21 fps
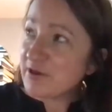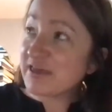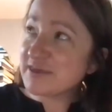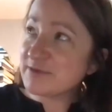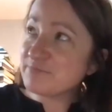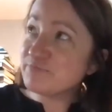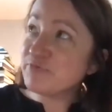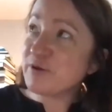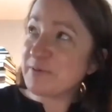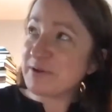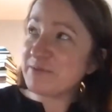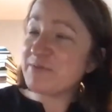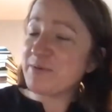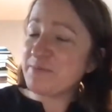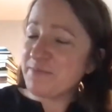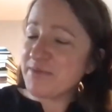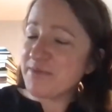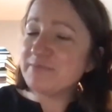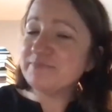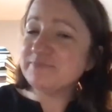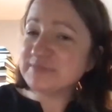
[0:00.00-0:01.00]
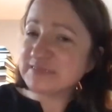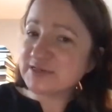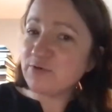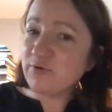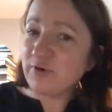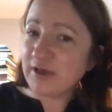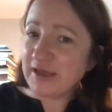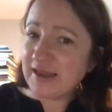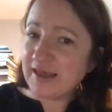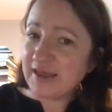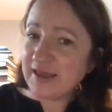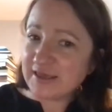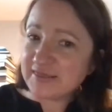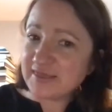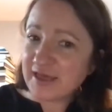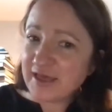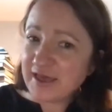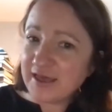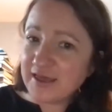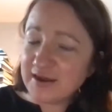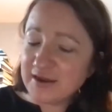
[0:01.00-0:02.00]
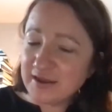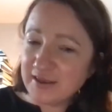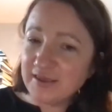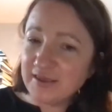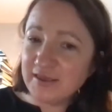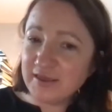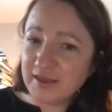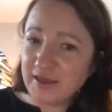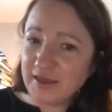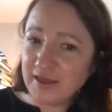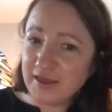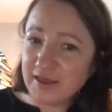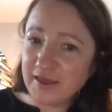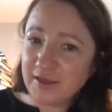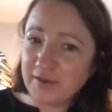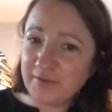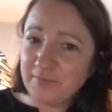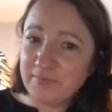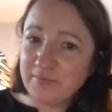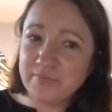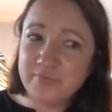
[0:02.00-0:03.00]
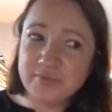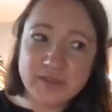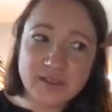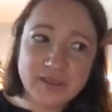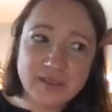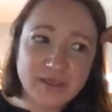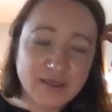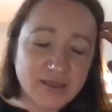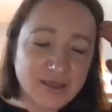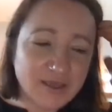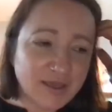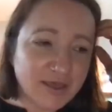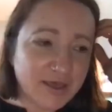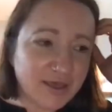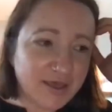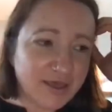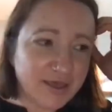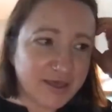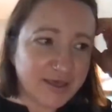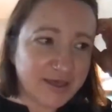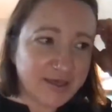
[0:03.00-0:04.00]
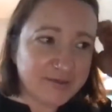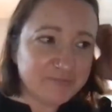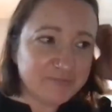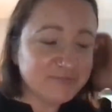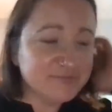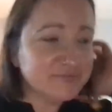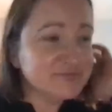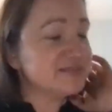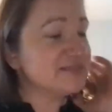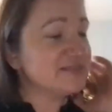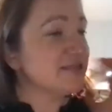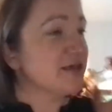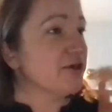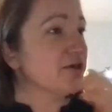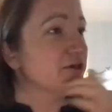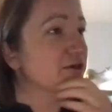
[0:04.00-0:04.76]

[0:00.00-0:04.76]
think probably my mum's quite like that hmm. um, mm. um that explains so,